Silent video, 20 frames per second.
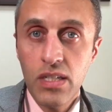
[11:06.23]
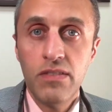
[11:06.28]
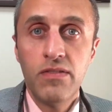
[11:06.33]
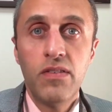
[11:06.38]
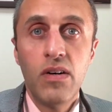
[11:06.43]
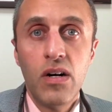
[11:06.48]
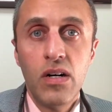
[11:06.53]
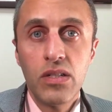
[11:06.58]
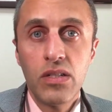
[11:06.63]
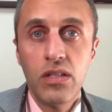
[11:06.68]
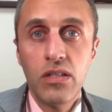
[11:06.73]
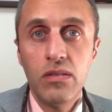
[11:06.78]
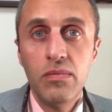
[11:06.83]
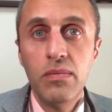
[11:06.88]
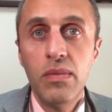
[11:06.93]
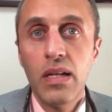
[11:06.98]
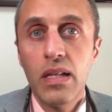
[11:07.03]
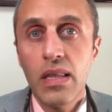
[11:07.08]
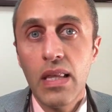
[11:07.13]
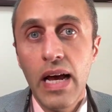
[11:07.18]
of volume,
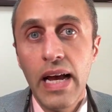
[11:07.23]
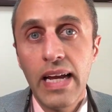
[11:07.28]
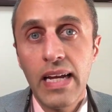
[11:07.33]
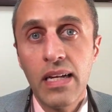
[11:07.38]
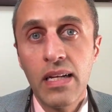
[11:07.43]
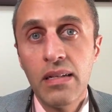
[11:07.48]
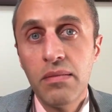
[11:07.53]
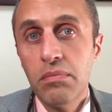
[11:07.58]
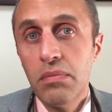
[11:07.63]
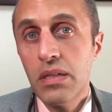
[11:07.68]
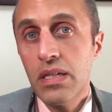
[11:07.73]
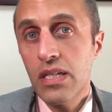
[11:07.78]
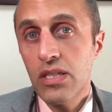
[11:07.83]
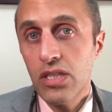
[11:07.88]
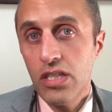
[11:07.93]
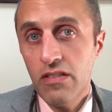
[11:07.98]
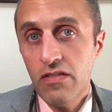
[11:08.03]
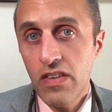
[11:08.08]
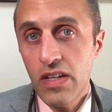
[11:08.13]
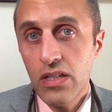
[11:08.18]
like
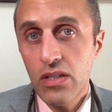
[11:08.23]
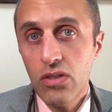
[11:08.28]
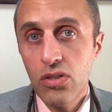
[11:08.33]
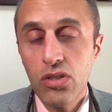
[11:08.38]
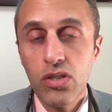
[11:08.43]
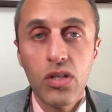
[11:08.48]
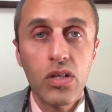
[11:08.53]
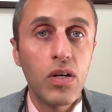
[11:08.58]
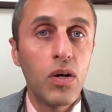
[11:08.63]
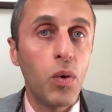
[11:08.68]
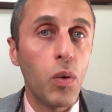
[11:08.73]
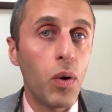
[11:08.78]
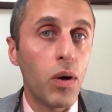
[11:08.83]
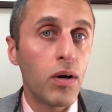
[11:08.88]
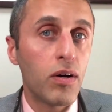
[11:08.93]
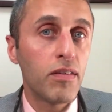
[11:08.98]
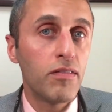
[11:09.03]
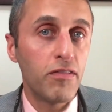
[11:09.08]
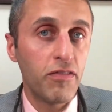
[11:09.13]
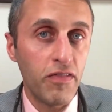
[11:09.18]
potentially fillers
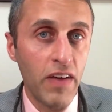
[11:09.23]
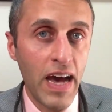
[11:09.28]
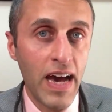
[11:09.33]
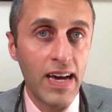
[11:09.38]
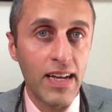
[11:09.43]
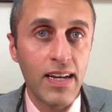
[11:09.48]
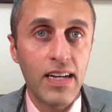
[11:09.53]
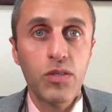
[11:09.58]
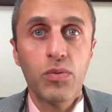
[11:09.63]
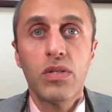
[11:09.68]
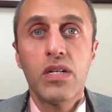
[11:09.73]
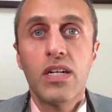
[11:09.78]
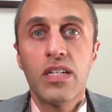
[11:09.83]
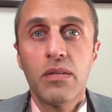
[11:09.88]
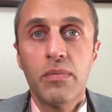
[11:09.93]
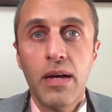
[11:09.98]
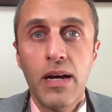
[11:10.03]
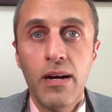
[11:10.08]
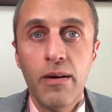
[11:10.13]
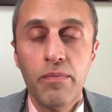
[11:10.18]
or fat, as we talked
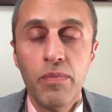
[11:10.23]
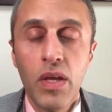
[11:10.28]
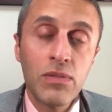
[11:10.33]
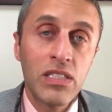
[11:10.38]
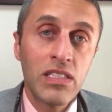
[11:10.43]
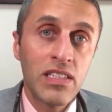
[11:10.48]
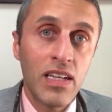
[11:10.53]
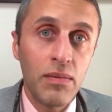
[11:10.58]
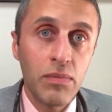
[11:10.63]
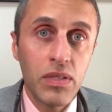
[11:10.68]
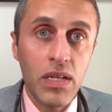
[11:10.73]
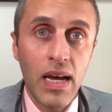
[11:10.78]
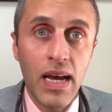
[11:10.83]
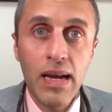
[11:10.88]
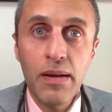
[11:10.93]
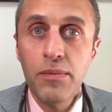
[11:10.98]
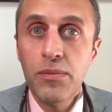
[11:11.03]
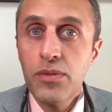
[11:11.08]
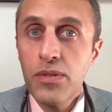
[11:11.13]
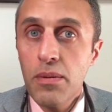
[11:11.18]
about.
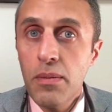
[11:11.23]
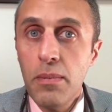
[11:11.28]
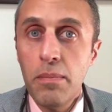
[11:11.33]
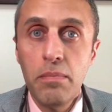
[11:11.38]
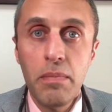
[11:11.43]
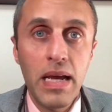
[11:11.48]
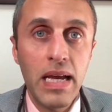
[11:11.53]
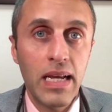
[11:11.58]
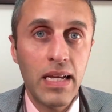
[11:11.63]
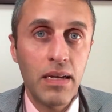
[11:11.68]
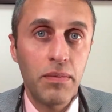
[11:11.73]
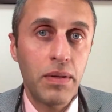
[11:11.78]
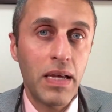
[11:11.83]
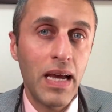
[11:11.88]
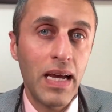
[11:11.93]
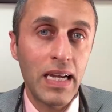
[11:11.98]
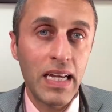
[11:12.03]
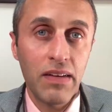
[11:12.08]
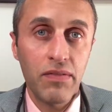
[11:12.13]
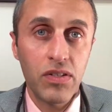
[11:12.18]
Sometimes makeup
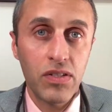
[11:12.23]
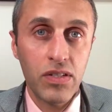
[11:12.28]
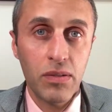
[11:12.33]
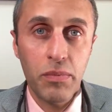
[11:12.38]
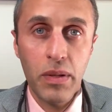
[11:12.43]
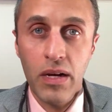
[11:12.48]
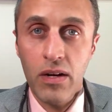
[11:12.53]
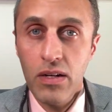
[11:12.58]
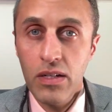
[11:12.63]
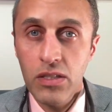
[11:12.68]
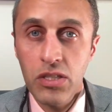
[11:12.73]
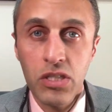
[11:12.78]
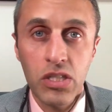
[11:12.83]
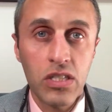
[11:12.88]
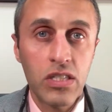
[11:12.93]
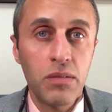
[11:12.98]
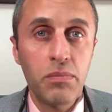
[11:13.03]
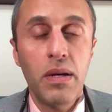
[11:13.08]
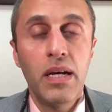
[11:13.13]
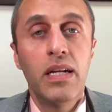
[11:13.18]
can give this appearance
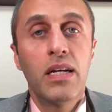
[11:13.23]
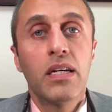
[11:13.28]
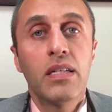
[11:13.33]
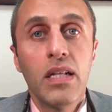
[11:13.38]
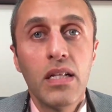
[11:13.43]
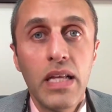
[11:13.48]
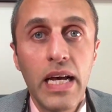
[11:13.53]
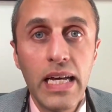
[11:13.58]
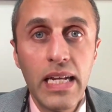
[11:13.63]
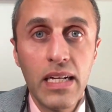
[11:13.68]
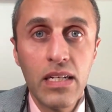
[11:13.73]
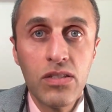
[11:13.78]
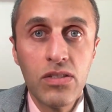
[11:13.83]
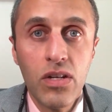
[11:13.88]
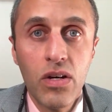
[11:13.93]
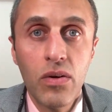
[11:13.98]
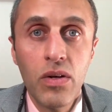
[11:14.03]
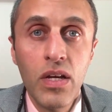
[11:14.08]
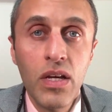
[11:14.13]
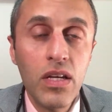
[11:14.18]
just depending on the lighting,
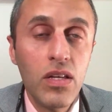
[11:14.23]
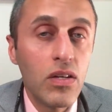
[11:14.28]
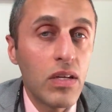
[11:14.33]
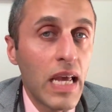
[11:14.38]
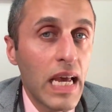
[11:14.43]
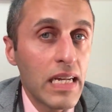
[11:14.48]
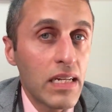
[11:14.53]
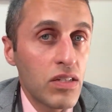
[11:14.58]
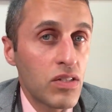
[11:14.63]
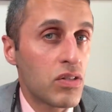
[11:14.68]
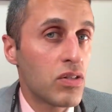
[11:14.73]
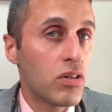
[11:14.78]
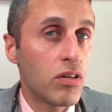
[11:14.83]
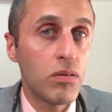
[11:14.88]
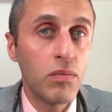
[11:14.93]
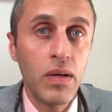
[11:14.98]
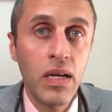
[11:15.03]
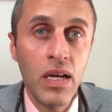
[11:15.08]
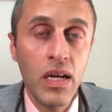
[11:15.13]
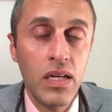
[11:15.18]
so you can't
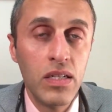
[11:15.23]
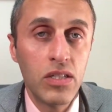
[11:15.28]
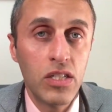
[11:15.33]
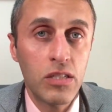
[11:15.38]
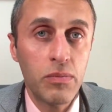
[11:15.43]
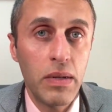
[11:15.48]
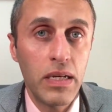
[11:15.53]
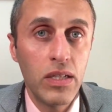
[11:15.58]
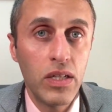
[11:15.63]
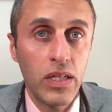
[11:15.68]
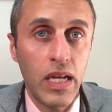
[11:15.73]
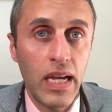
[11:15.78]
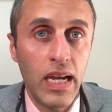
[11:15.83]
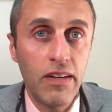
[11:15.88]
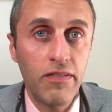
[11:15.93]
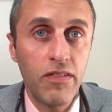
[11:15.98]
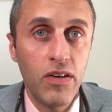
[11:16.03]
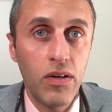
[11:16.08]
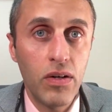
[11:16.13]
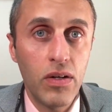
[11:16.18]
assume just by looking at
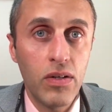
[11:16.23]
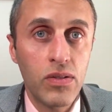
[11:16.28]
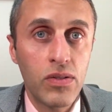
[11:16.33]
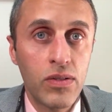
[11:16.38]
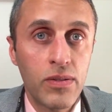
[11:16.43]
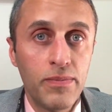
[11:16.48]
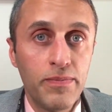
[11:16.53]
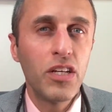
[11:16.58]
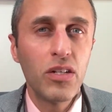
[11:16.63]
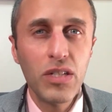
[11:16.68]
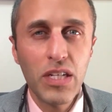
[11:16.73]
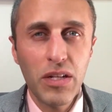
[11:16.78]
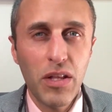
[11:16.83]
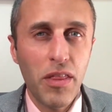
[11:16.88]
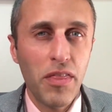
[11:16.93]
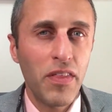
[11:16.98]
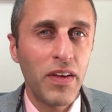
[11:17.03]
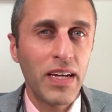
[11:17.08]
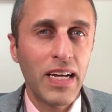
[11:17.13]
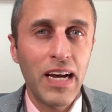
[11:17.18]
photos. The only other
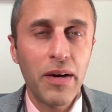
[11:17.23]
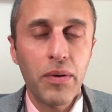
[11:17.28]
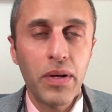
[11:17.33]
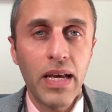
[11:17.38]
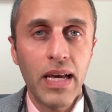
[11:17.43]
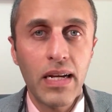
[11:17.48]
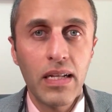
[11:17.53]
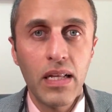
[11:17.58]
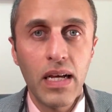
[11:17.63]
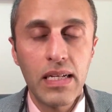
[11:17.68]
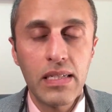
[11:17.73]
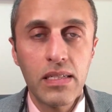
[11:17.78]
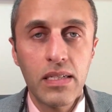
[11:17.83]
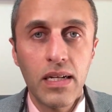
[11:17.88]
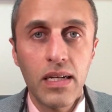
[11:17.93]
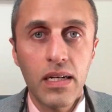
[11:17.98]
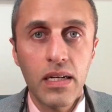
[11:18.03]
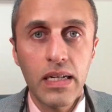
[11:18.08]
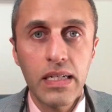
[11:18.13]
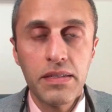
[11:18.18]
thing I would analyze
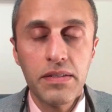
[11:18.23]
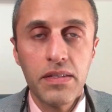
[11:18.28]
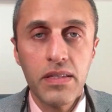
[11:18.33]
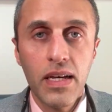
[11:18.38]
here is